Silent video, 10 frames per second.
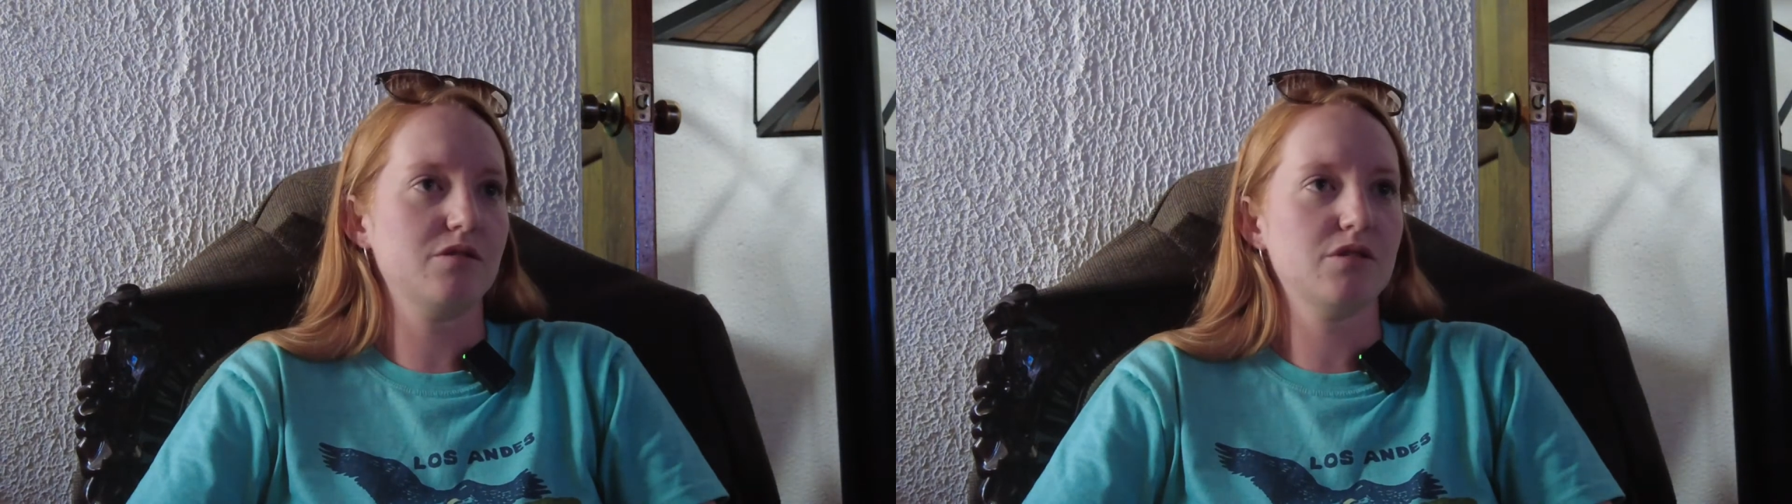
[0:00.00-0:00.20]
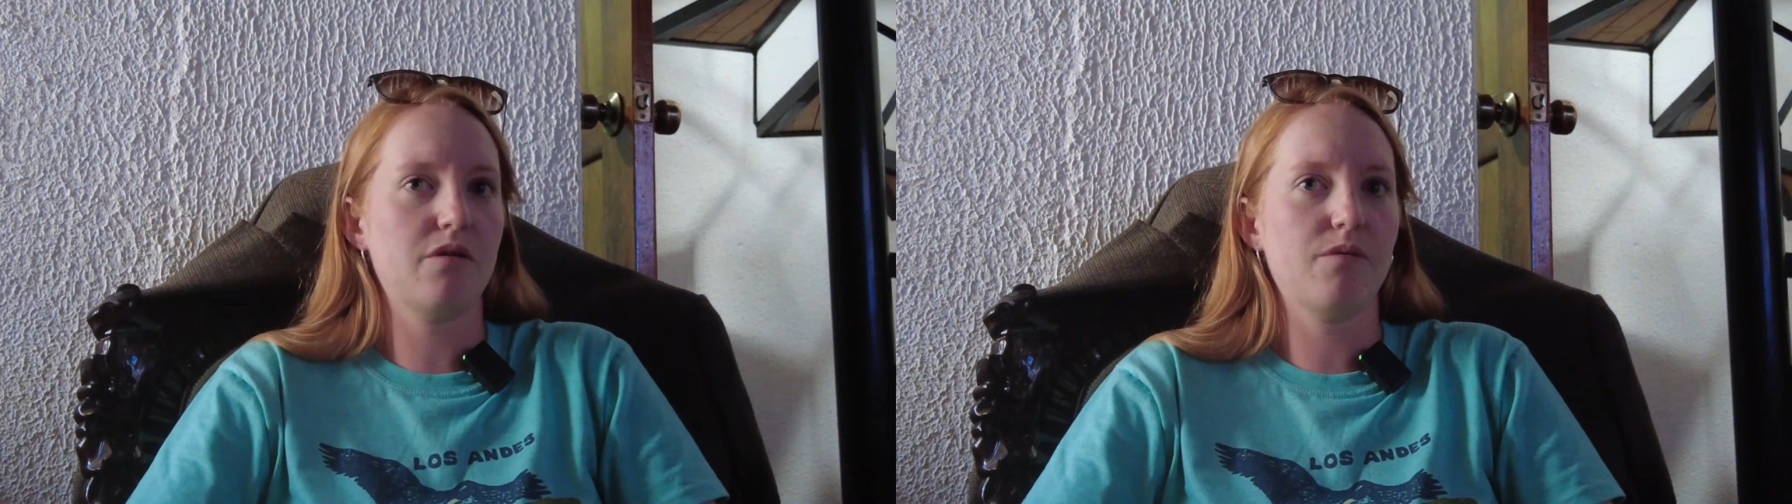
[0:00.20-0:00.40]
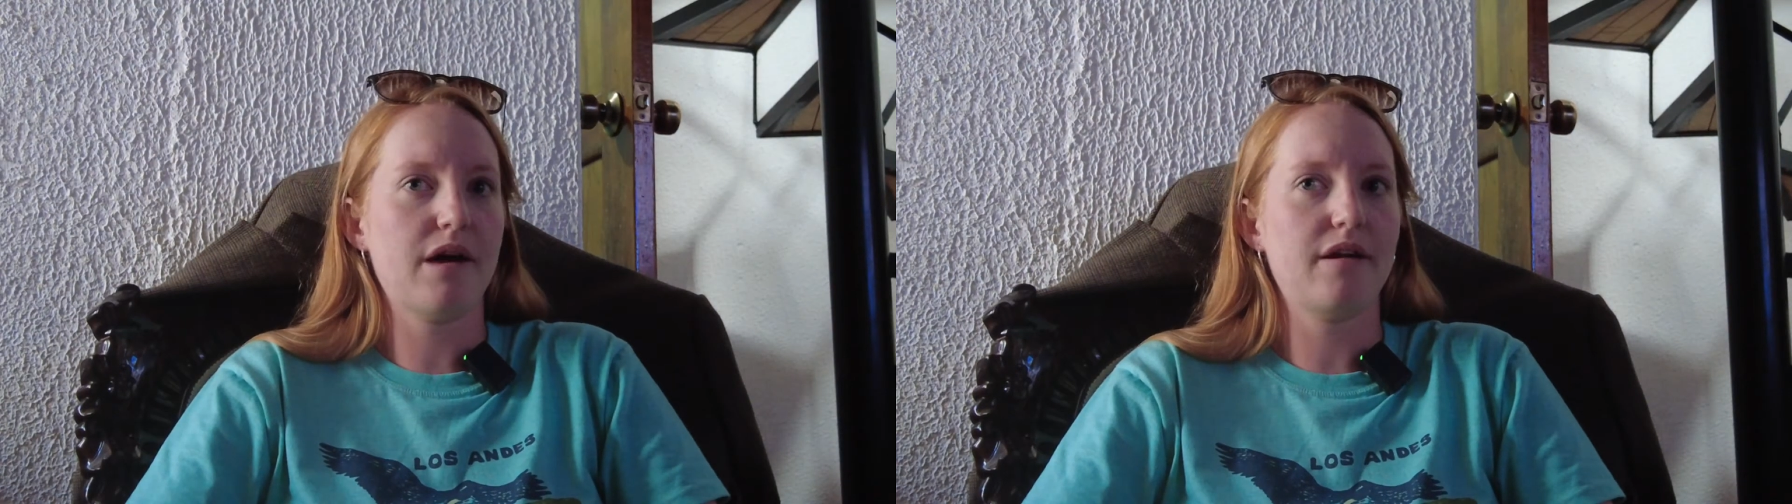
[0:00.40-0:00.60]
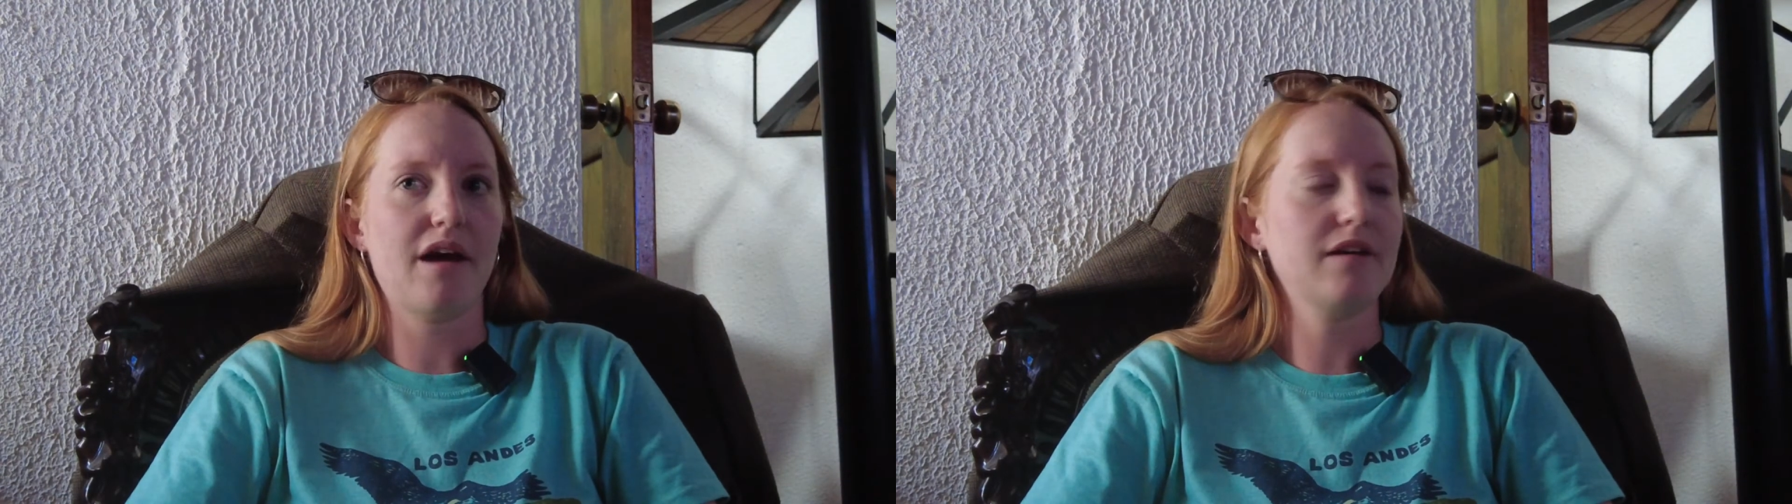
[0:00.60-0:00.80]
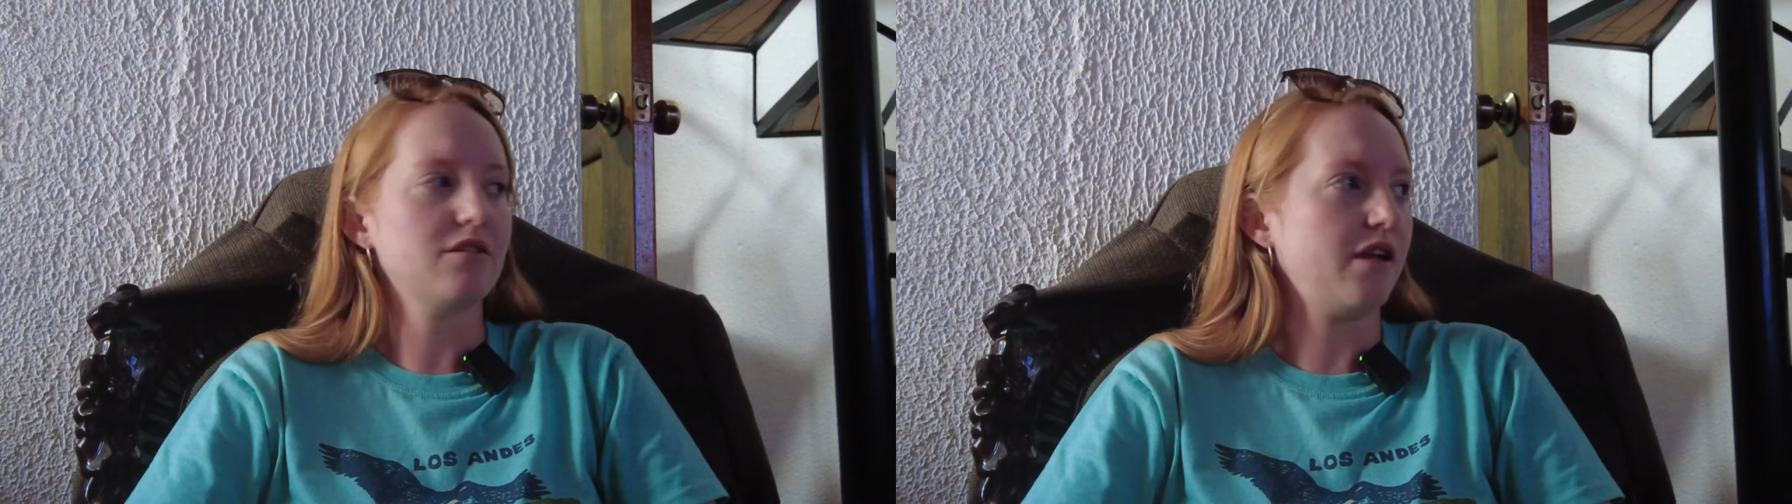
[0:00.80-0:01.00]
so I had
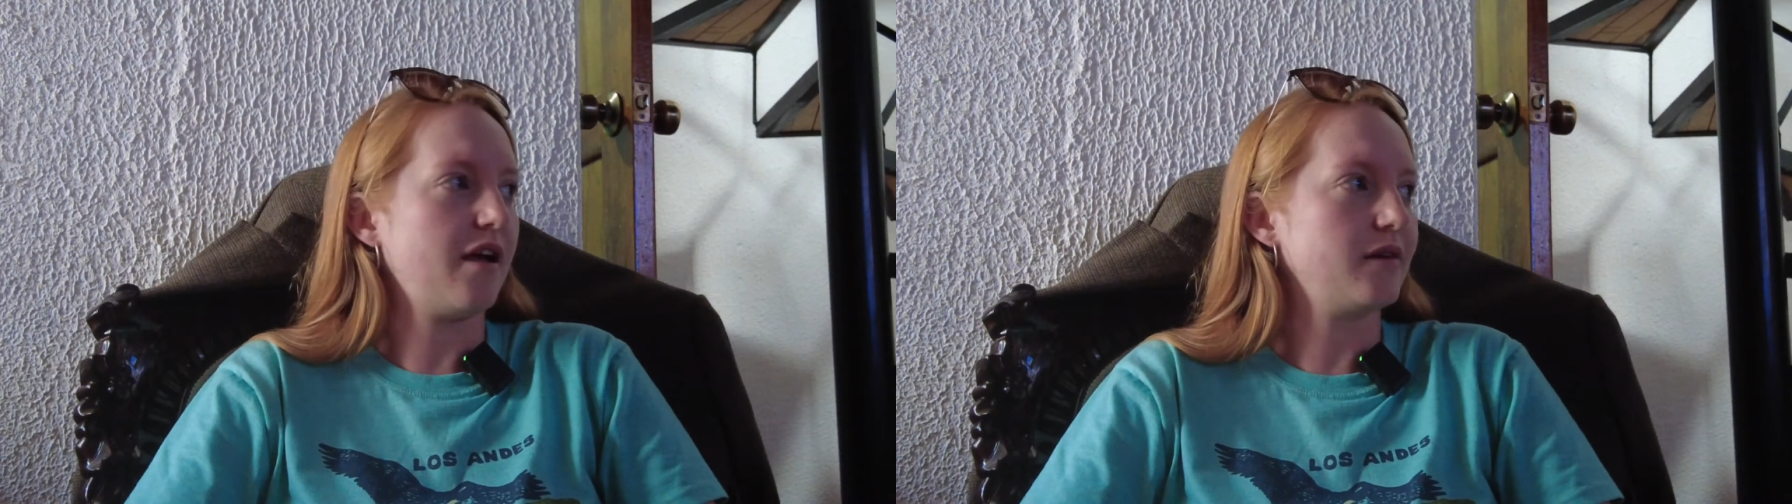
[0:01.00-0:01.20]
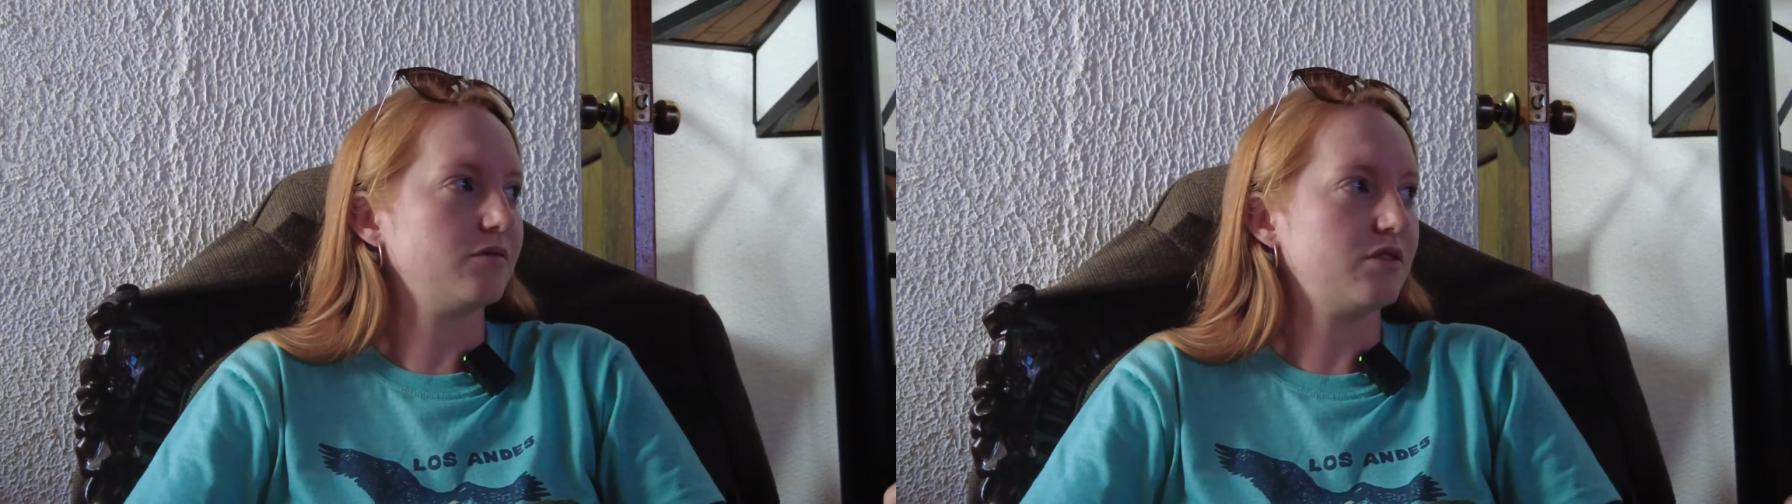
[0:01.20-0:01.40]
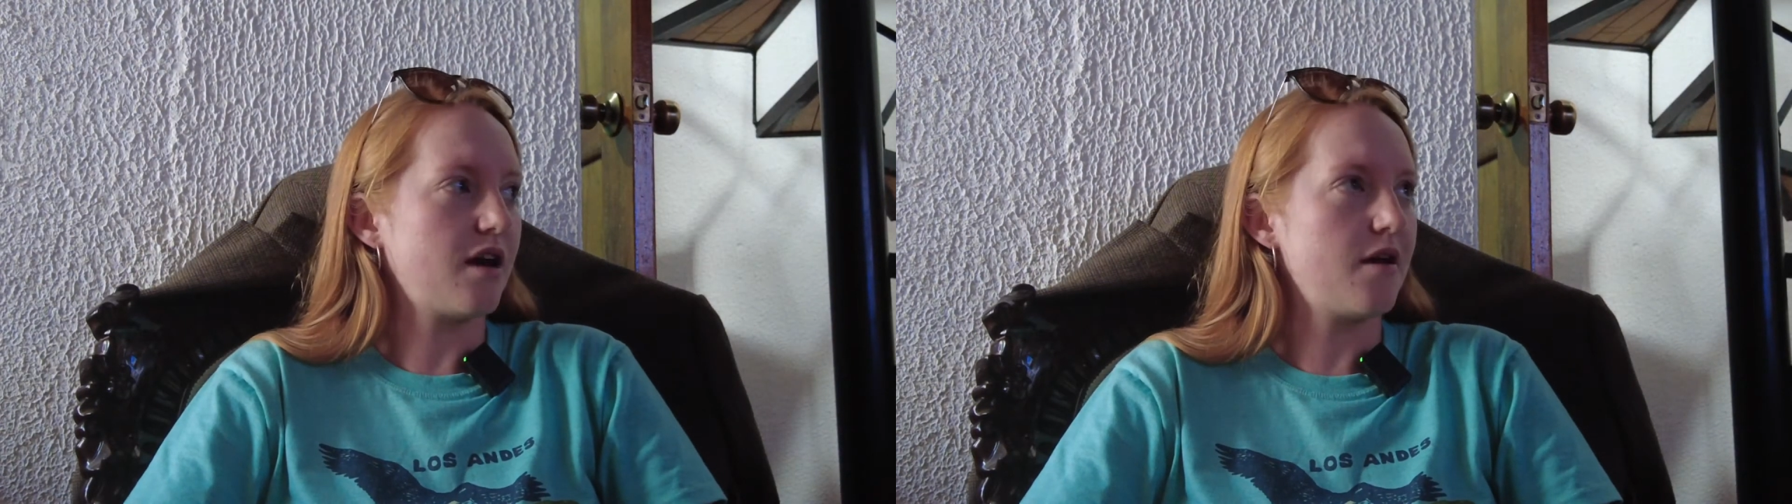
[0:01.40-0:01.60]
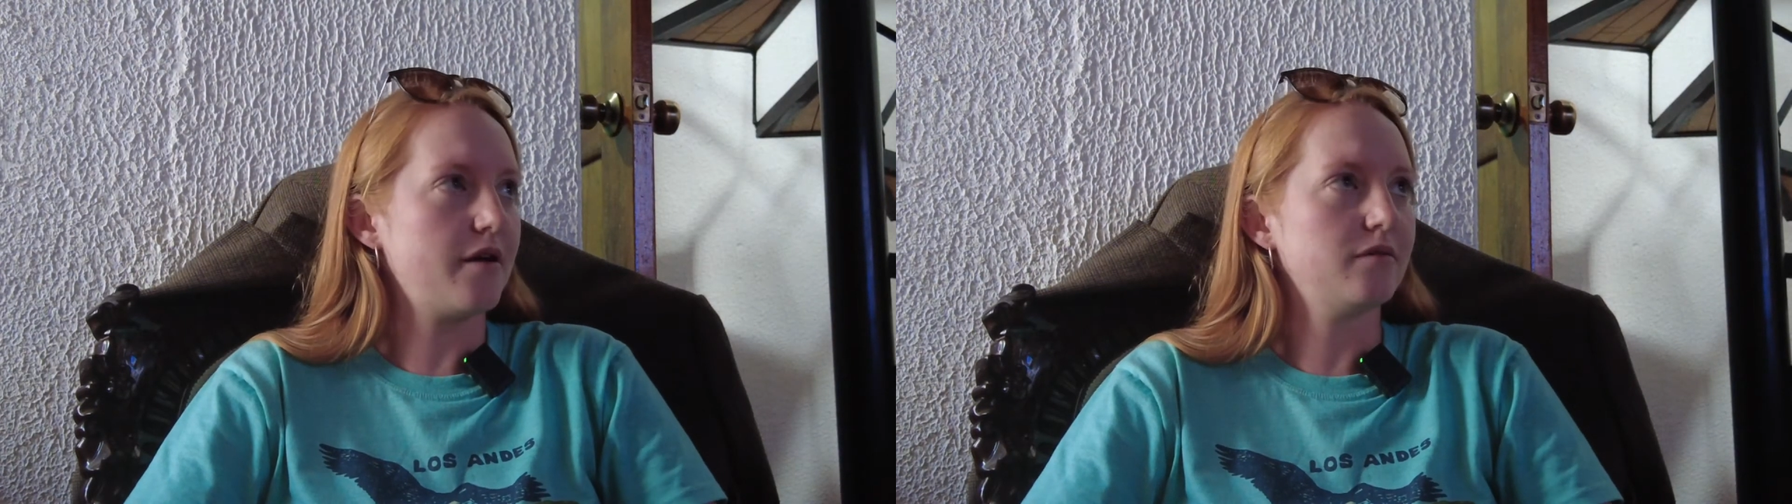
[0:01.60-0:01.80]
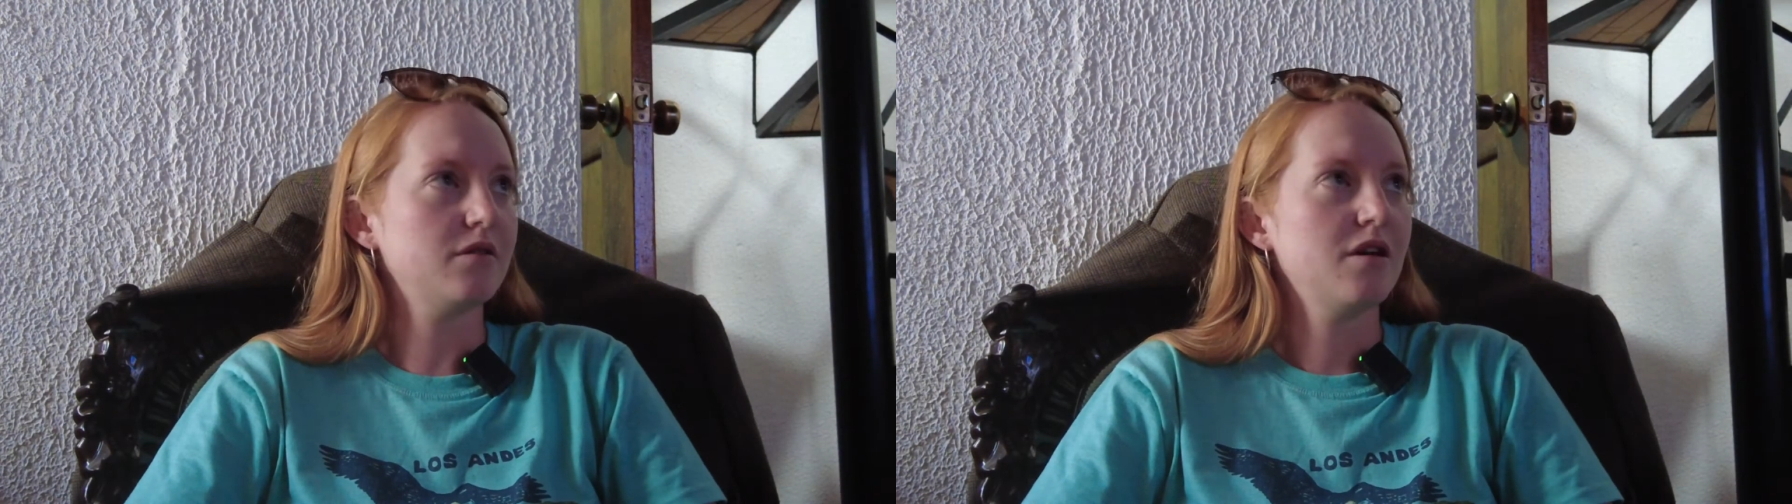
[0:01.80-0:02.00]
hiked all day, tired.